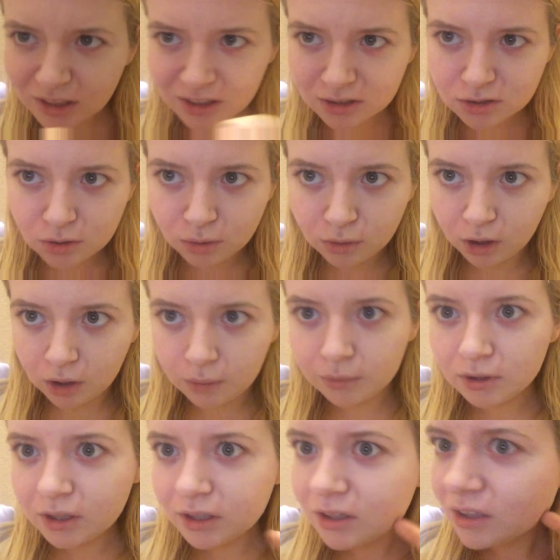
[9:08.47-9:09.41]
think it's
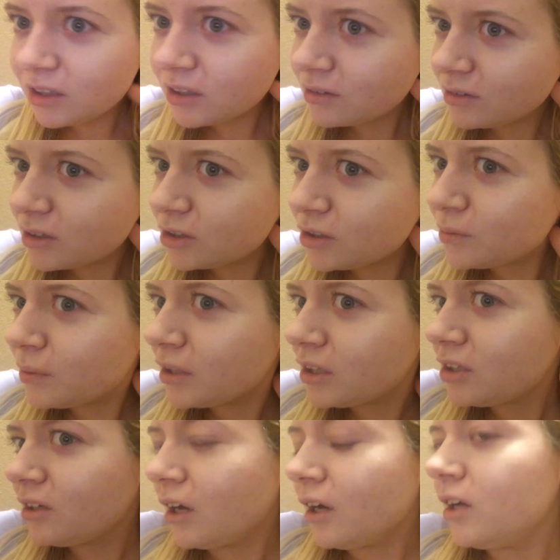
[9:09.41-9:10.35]
horrible. I think it looks
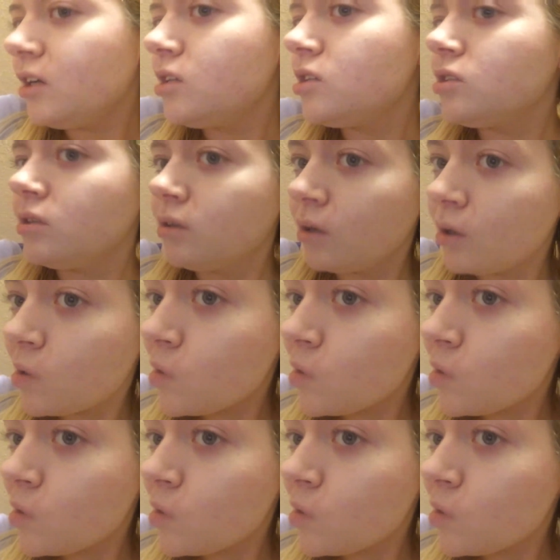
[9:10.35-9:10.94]
pretty nice.